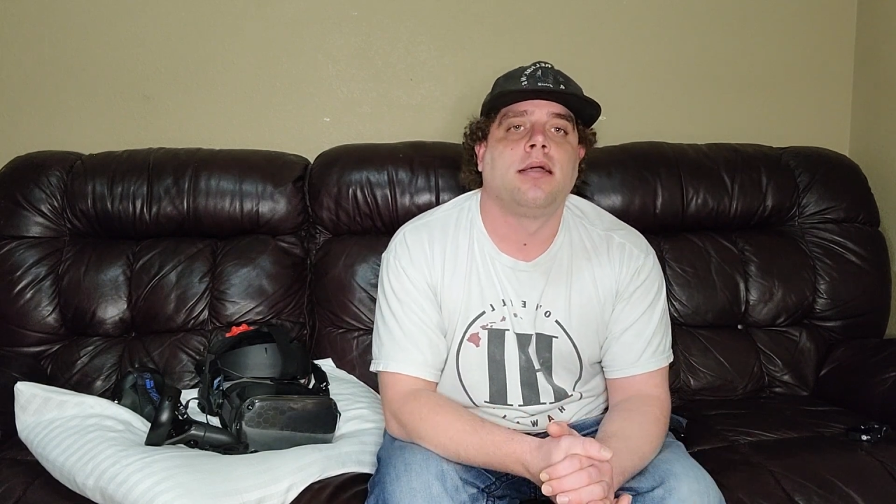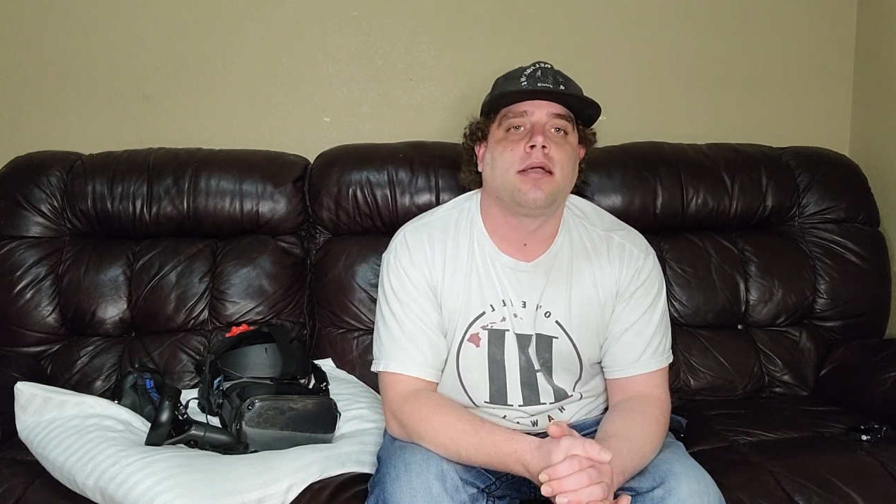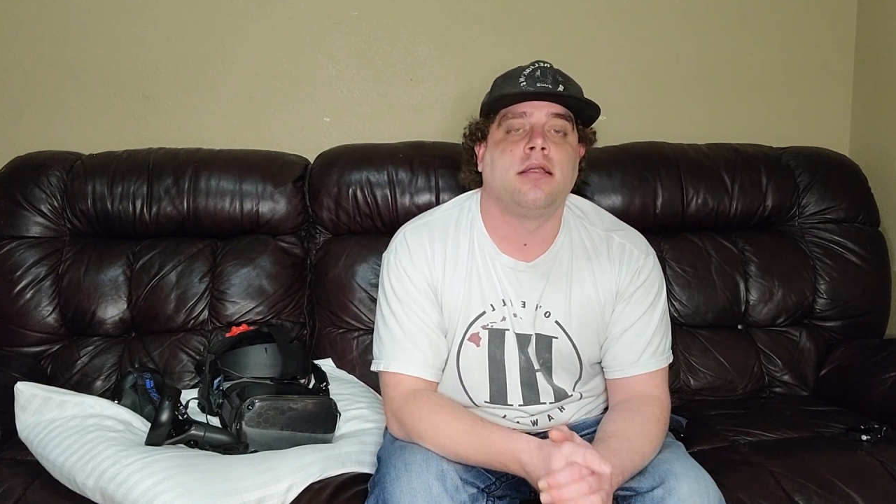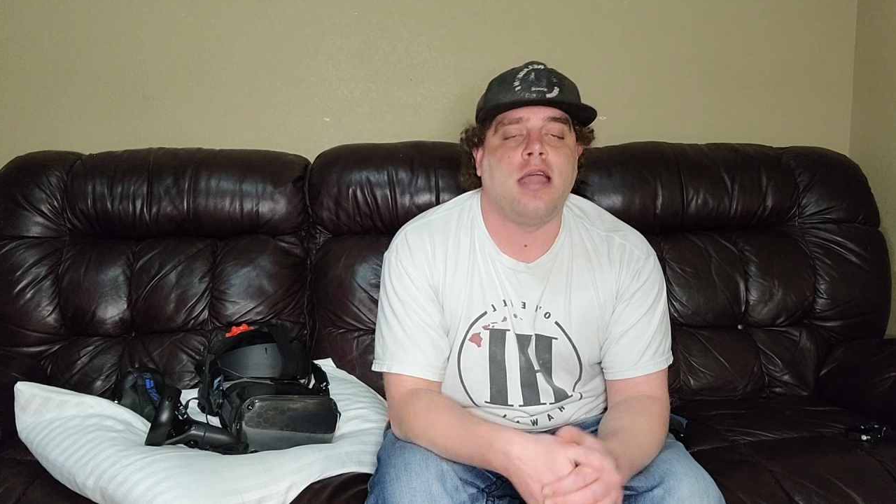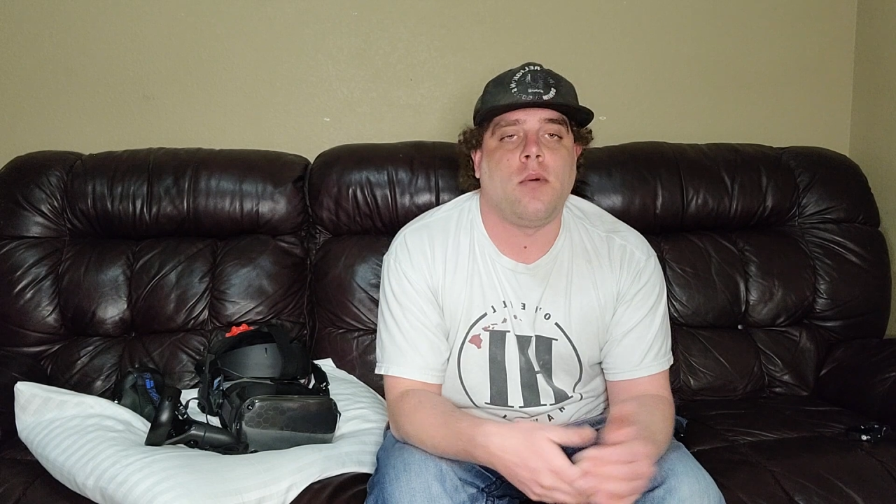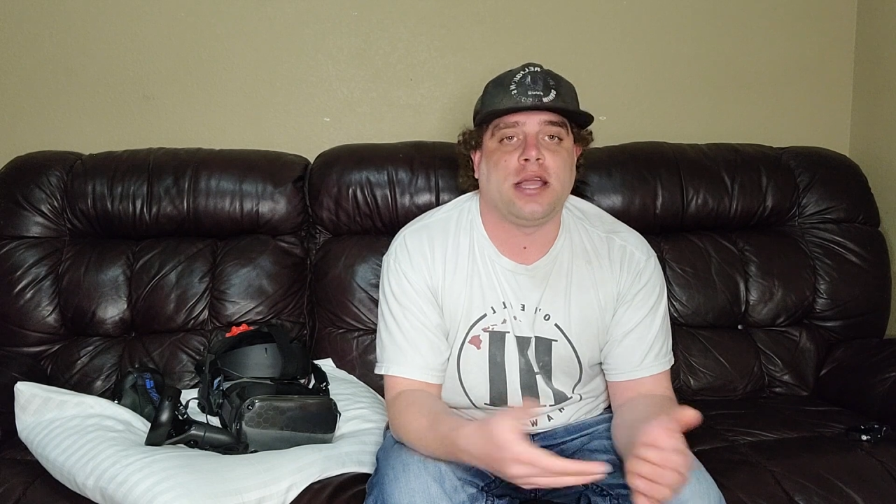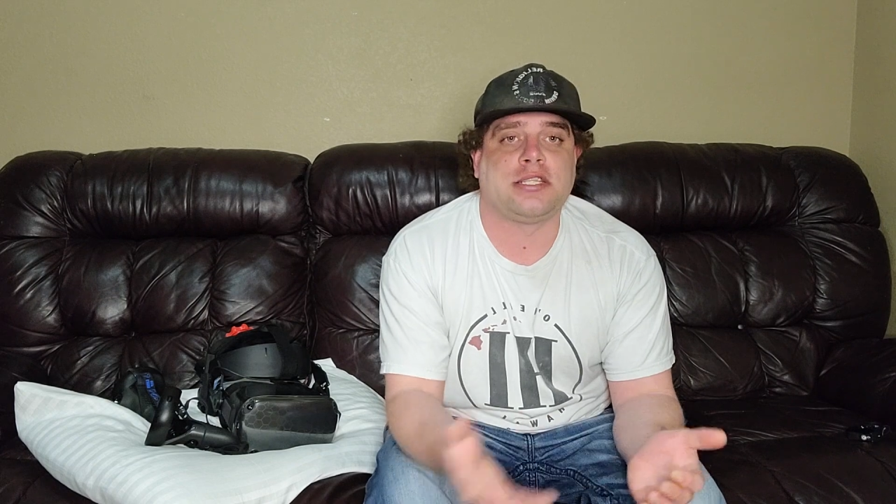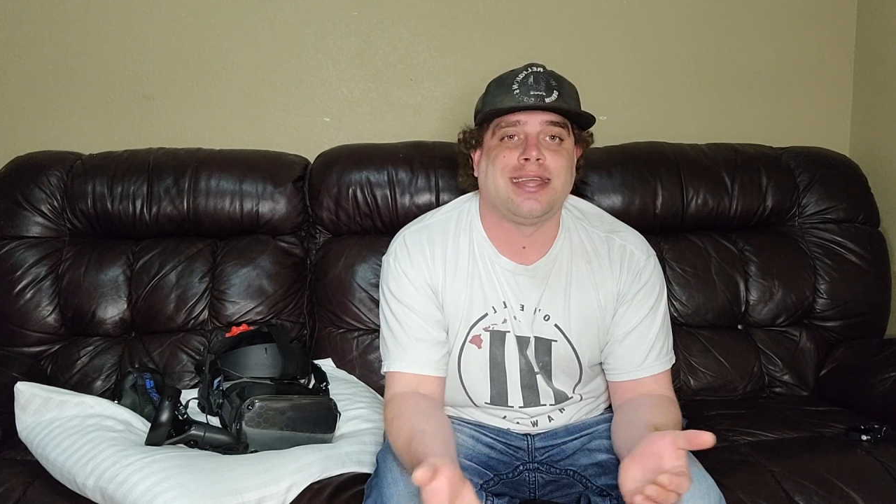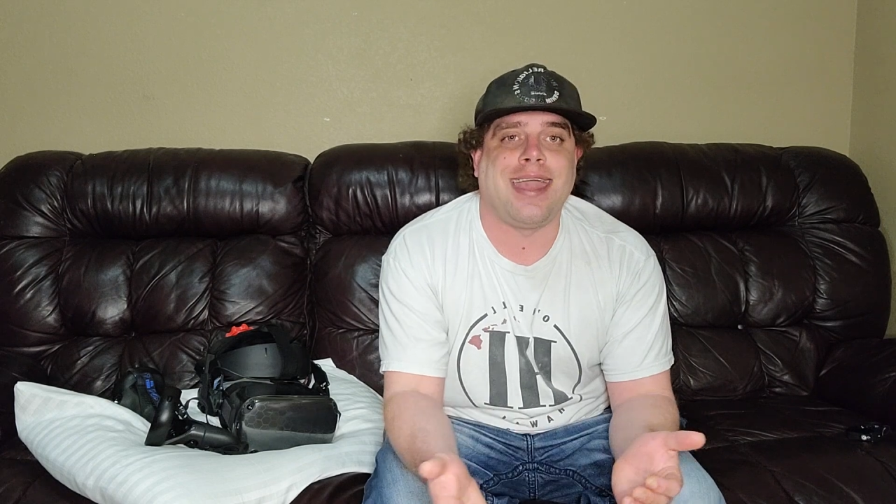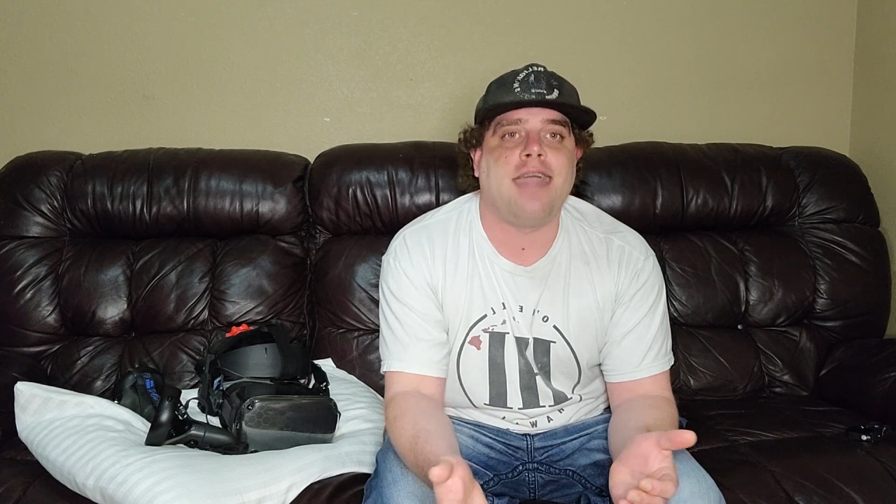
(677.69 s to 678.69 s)
can now
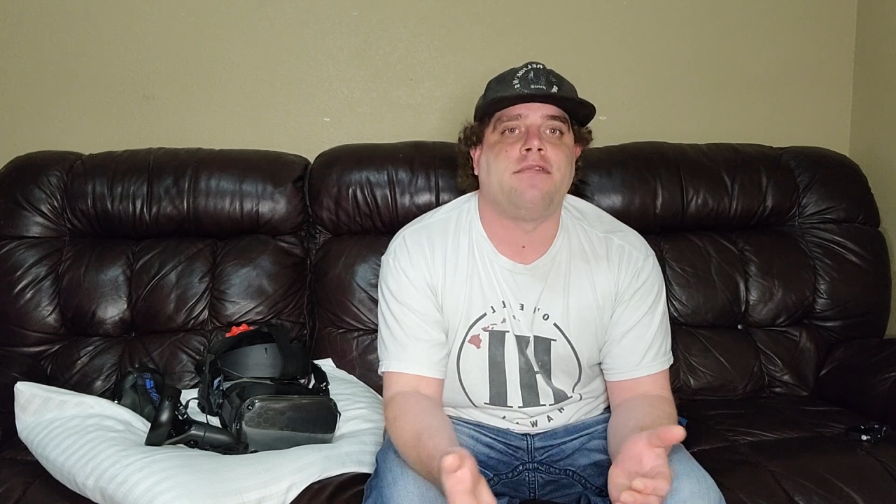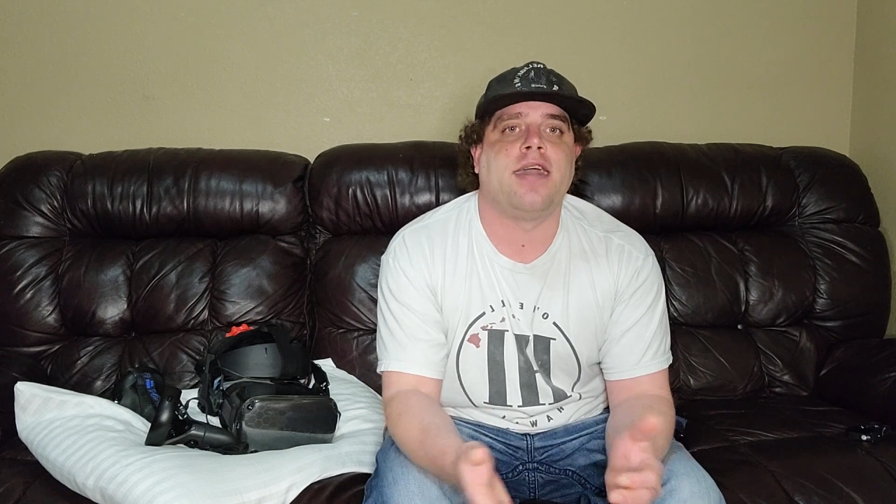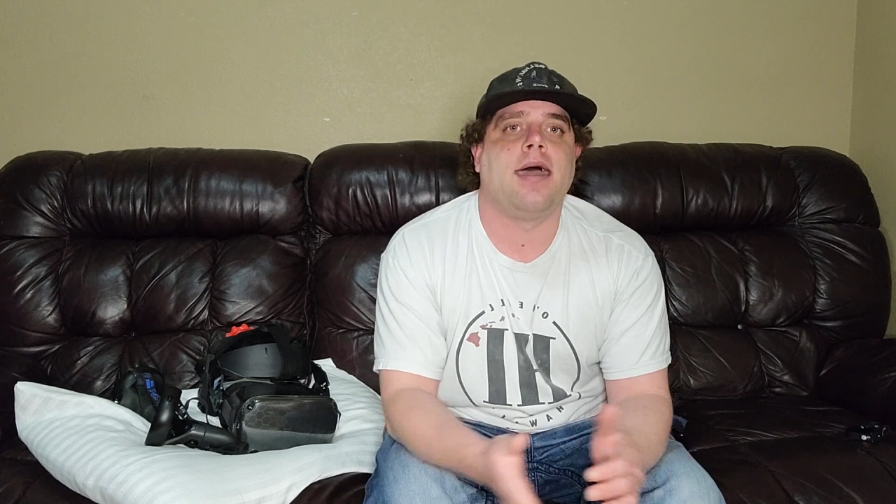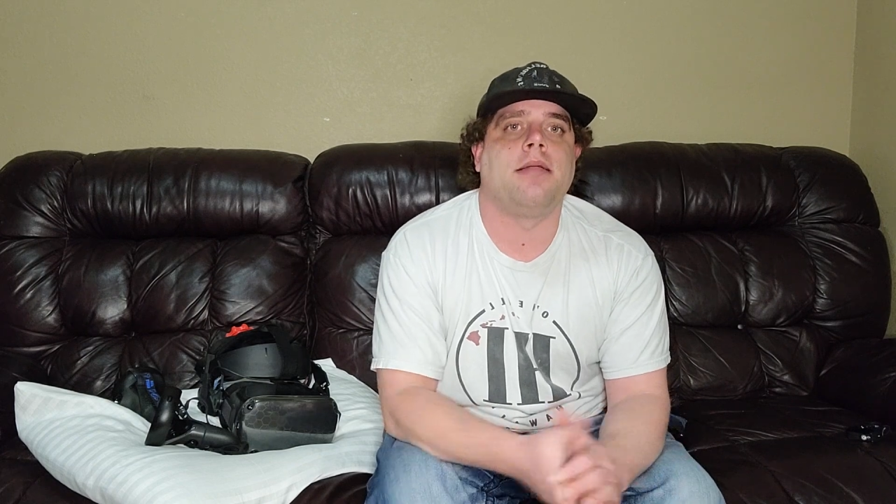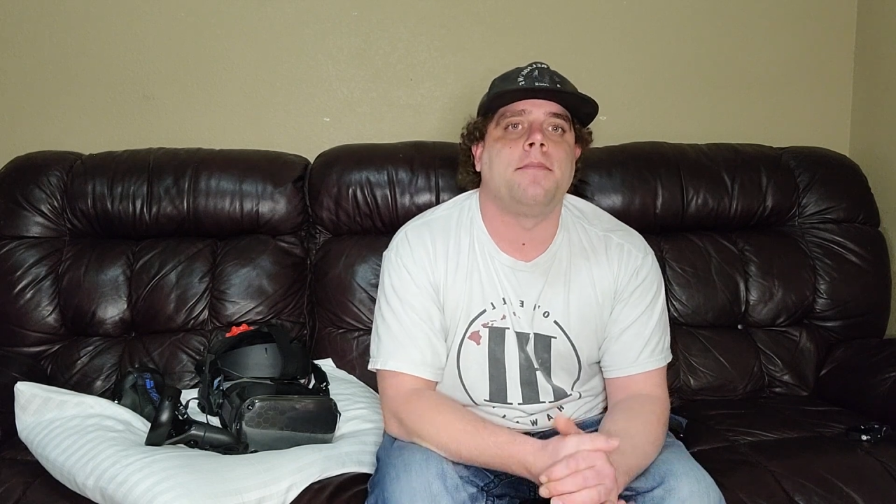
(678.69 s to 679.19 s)
actually have that.